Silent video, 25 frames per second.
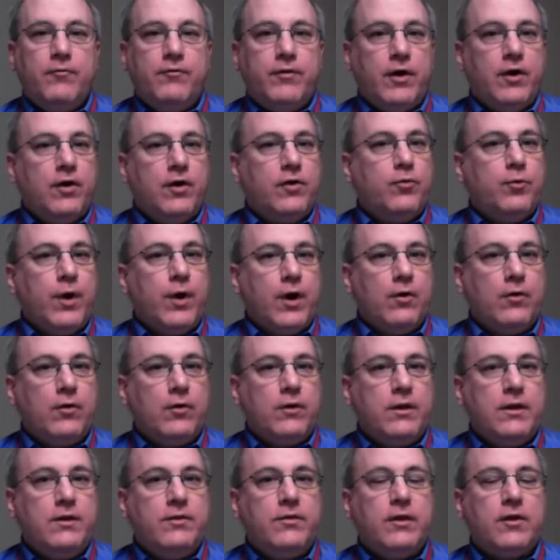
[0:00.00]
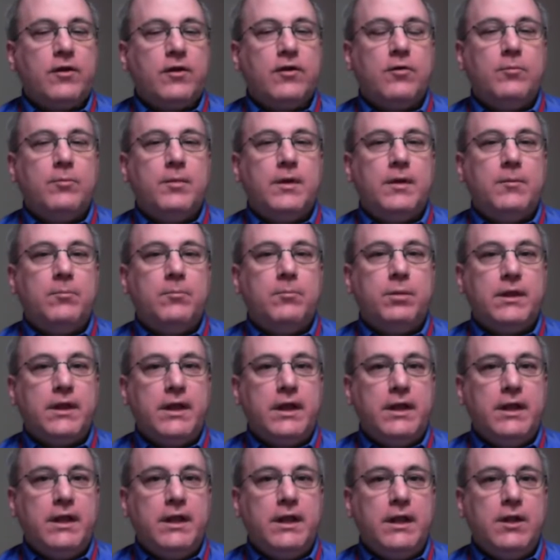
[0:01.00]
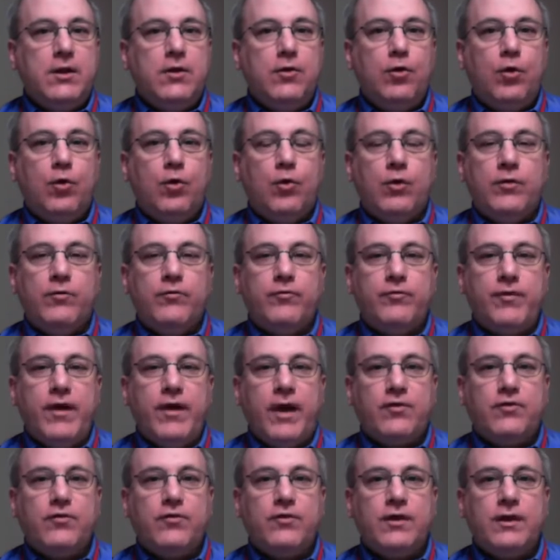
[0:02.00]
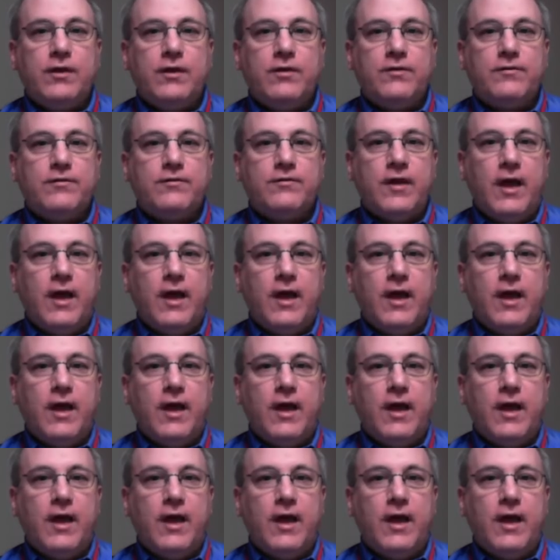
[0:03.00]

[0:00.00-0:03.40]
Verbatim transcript: Very rarely, there can be bleeding or infection at the